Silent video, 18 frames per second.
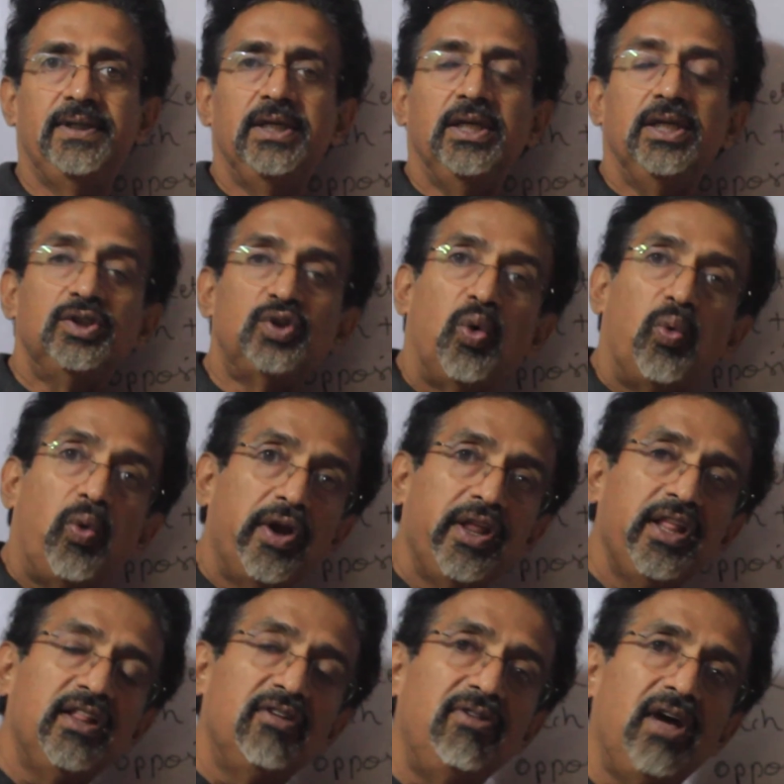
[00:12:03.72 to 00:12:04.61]
So what
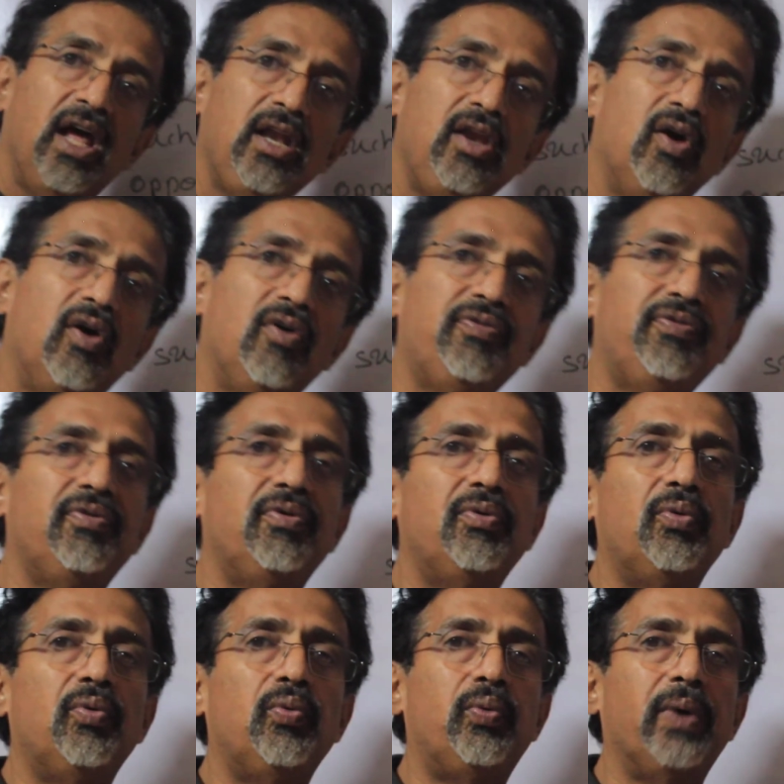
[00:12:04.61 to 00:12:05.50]
is the value
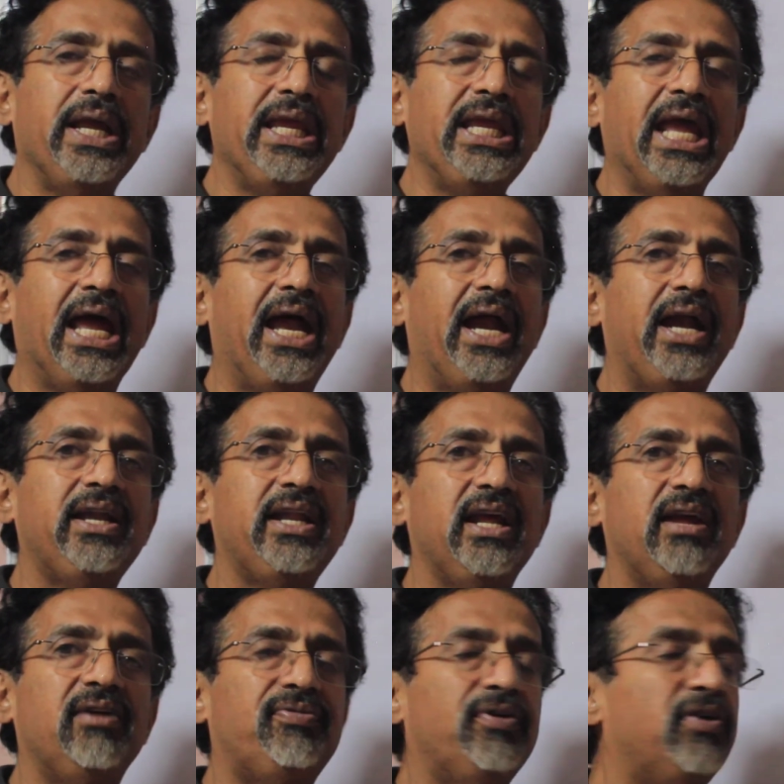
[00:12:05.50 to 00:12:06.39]
of y
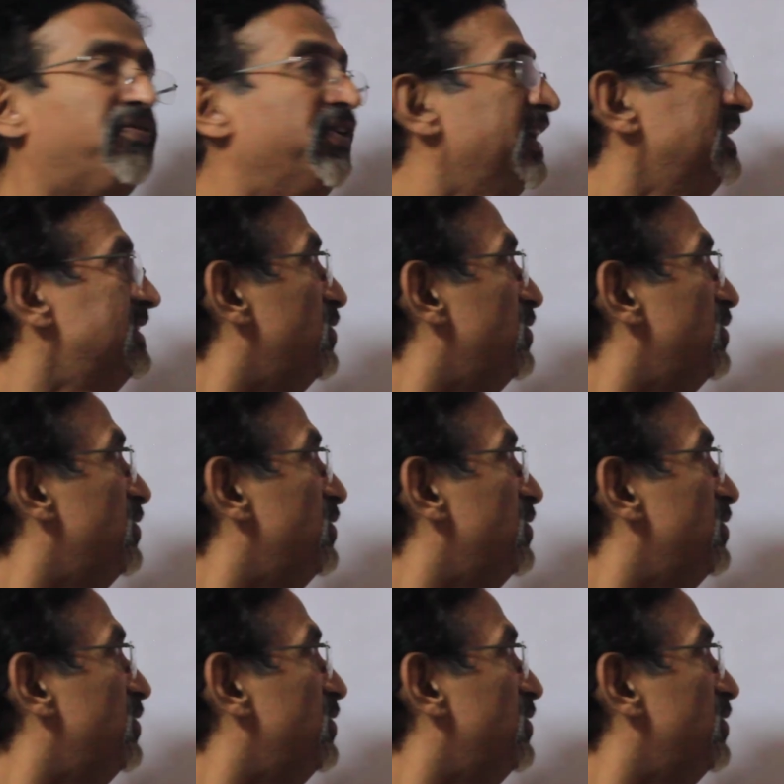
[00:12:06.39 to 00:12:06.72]
at f of x?